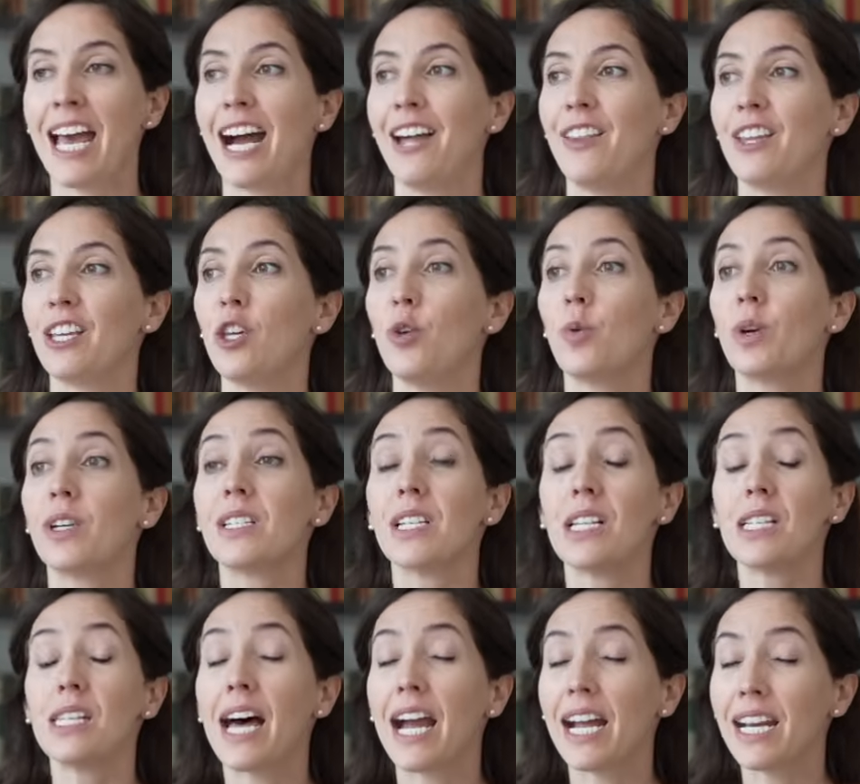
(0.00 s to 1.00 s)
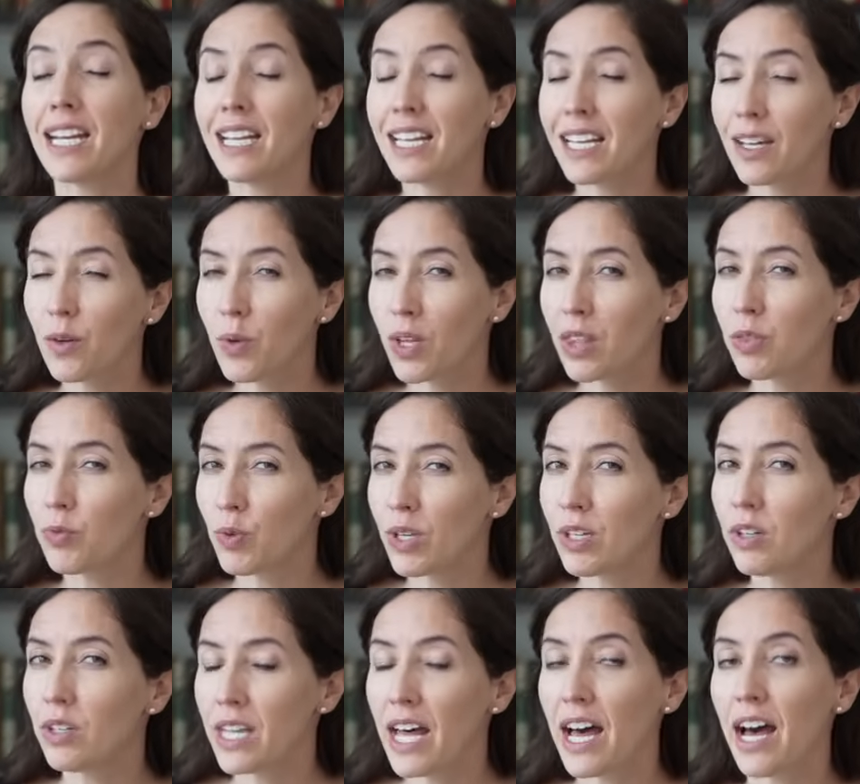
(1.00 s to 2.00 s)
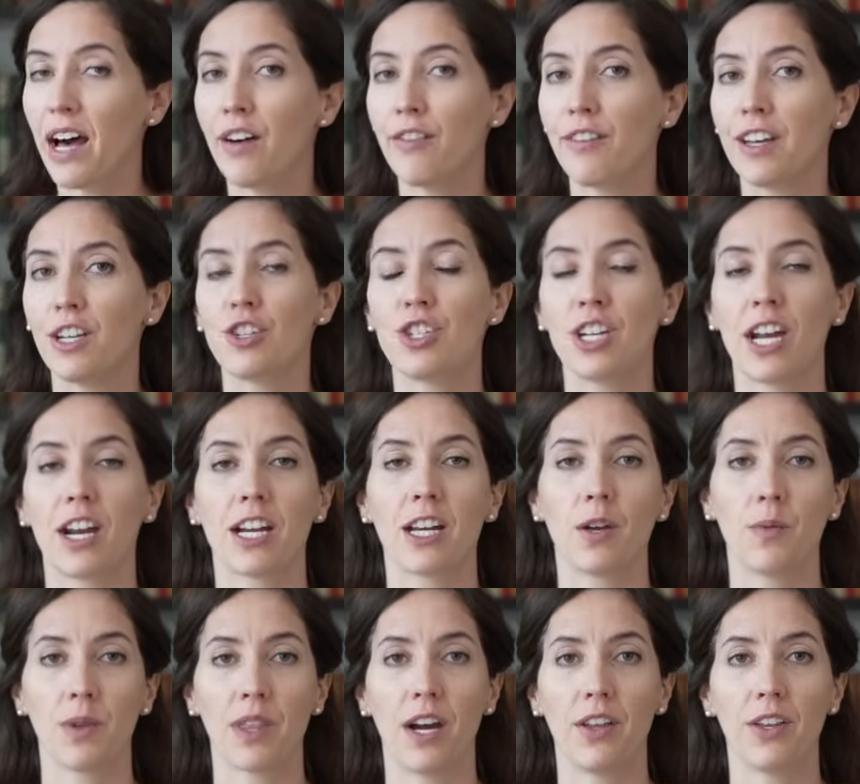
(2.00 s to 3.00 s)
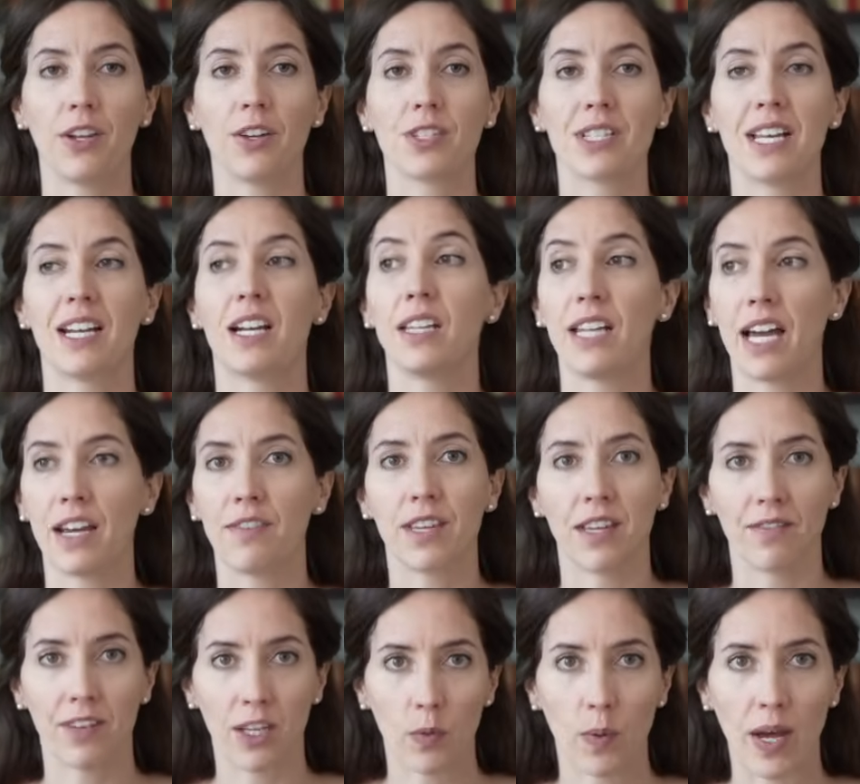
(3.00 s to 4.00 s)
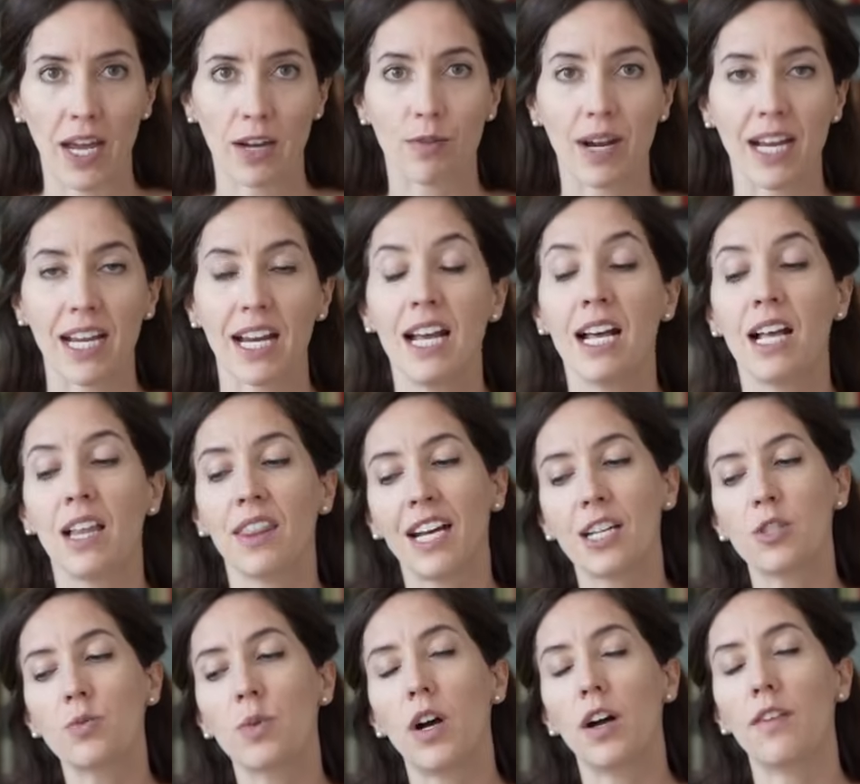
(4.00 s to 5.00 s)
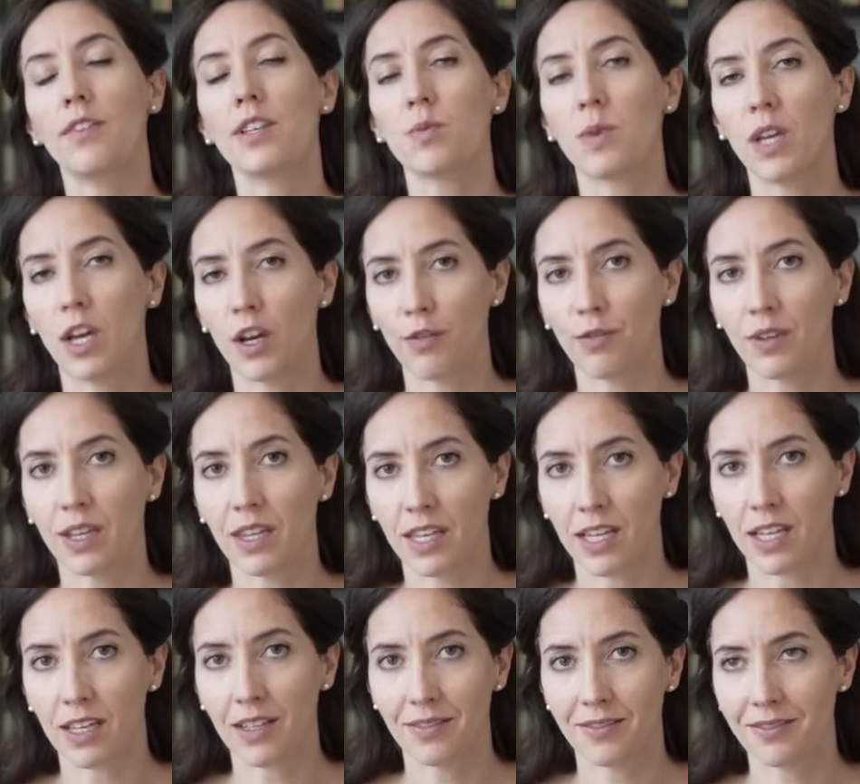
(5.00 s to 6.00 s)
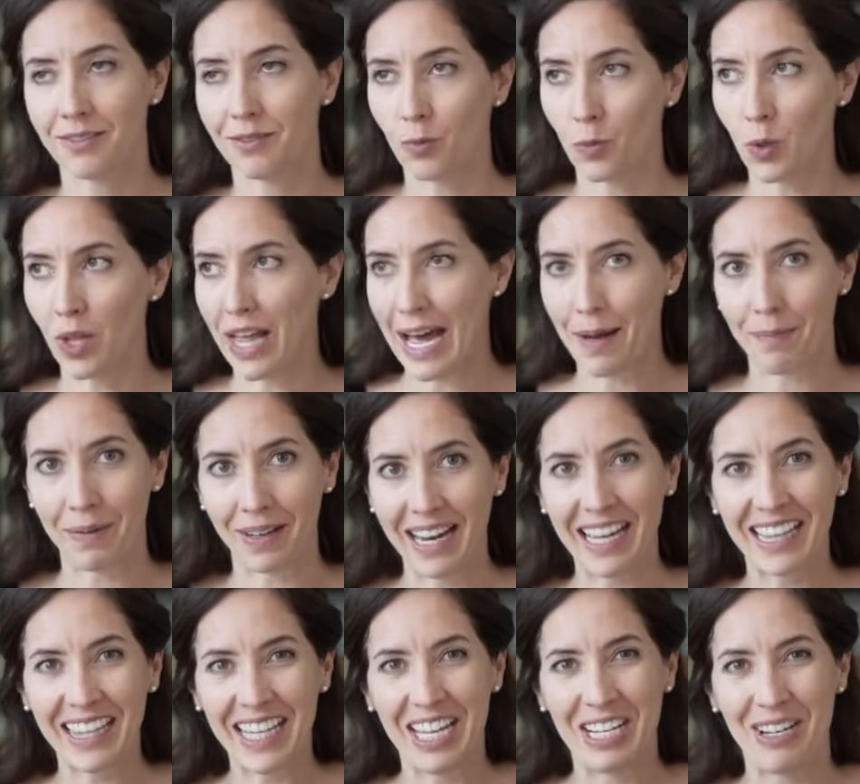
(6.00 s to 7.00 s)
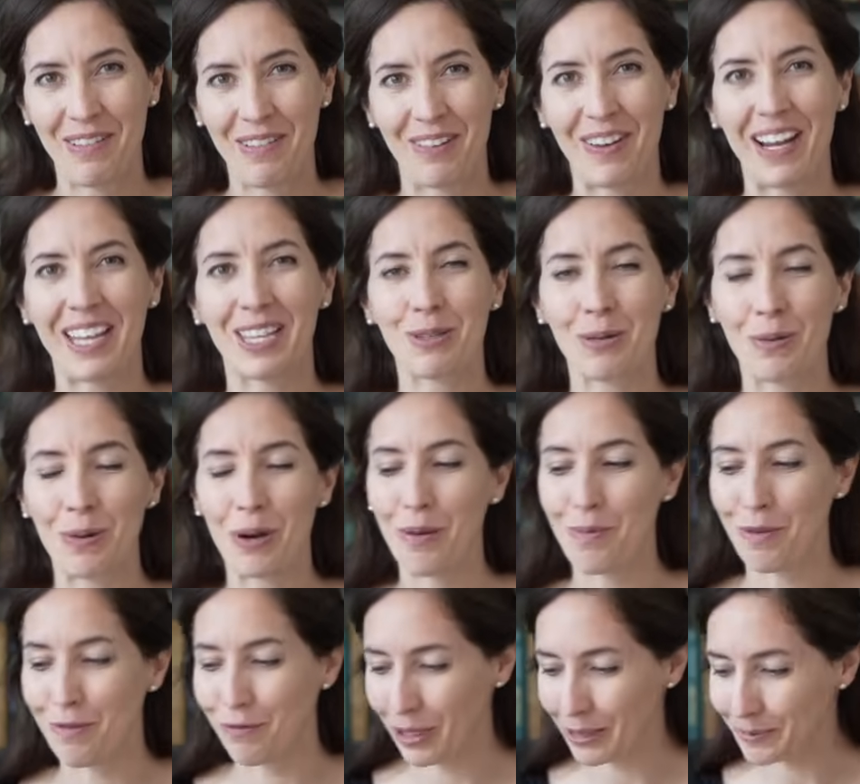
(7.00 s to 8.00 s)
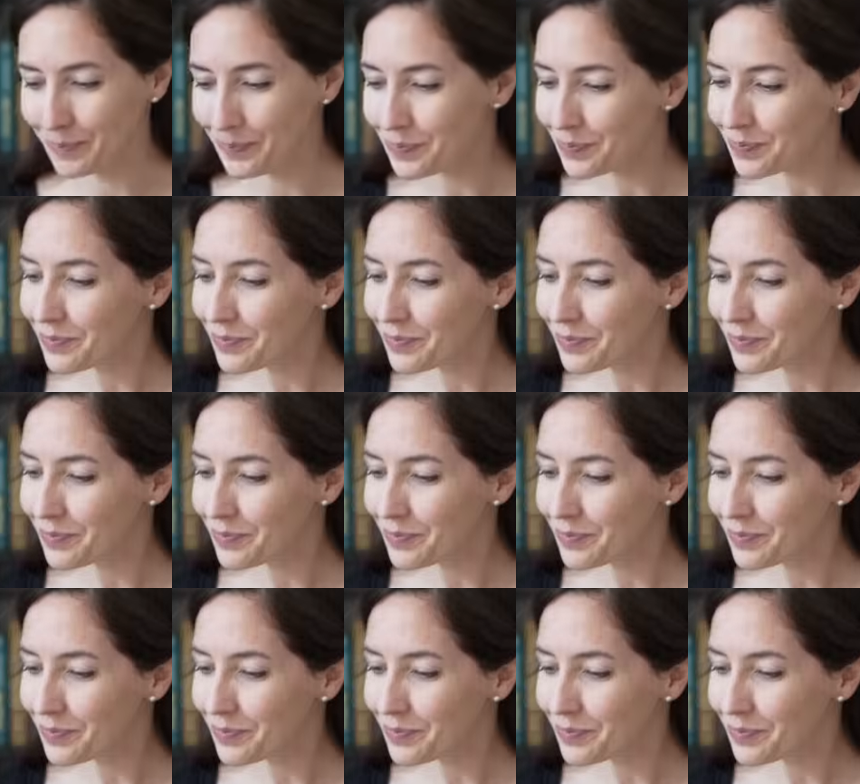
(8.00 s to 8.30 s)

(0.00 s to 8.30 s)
and that you are delighting it with real love and sharing it with others in a life-giving way, right? That's what all this we hopefully think will happen at the end of it, right? That's what we're hoping for.